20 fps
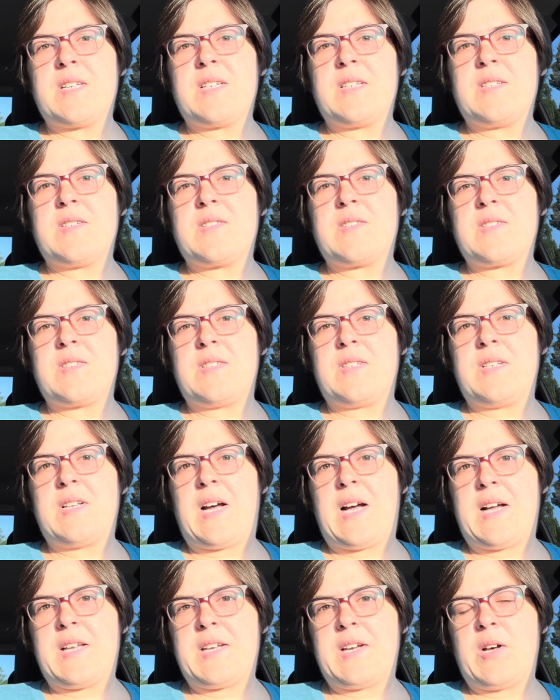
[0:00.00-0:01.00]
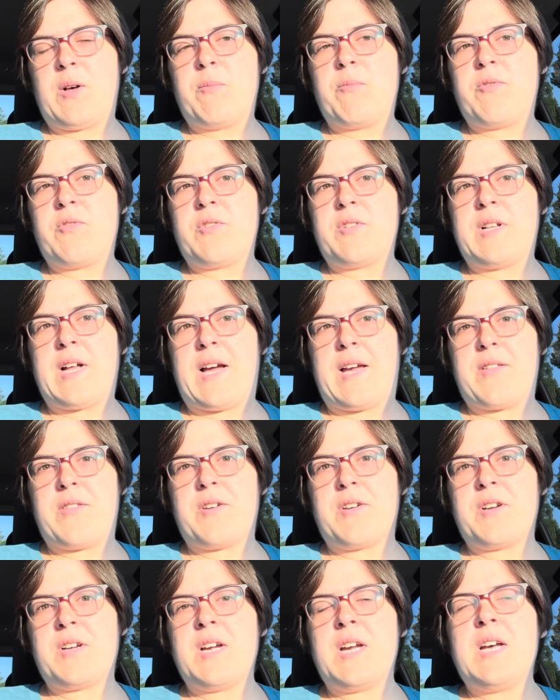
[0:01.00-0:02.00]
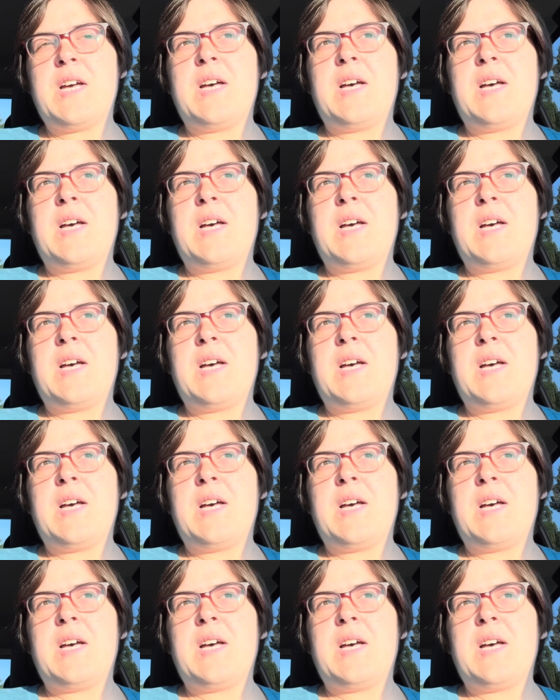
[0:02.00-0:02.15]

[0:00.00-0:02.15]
is not helpful either.